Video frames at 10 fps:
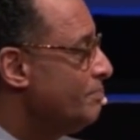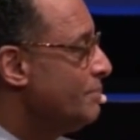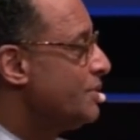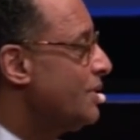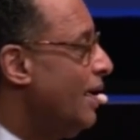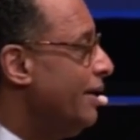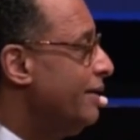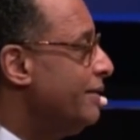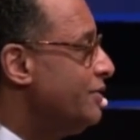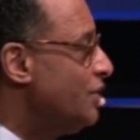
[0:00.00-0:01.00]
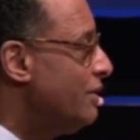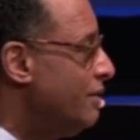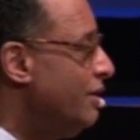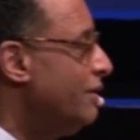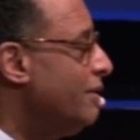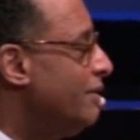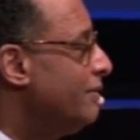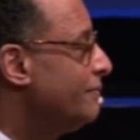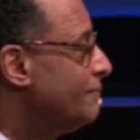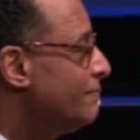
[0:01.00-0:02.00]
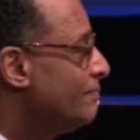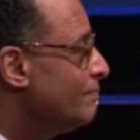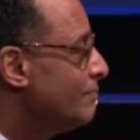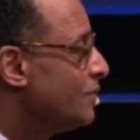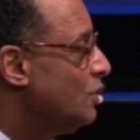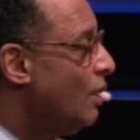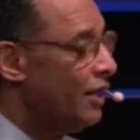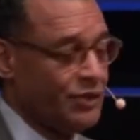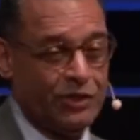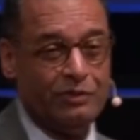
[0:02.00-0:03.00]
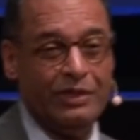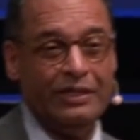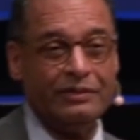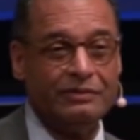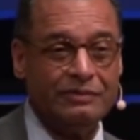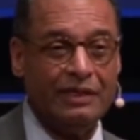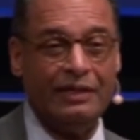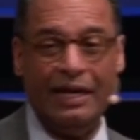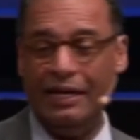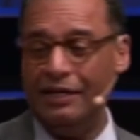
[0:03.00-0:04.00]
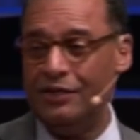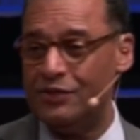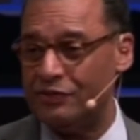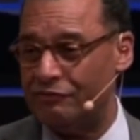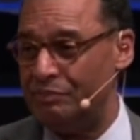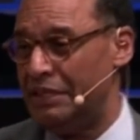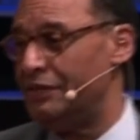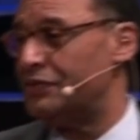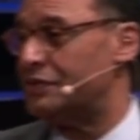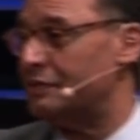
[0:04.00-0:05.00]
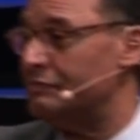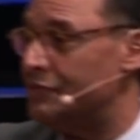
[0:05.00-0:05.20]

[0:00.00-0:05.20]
Messiah is here to usher in an age of peace and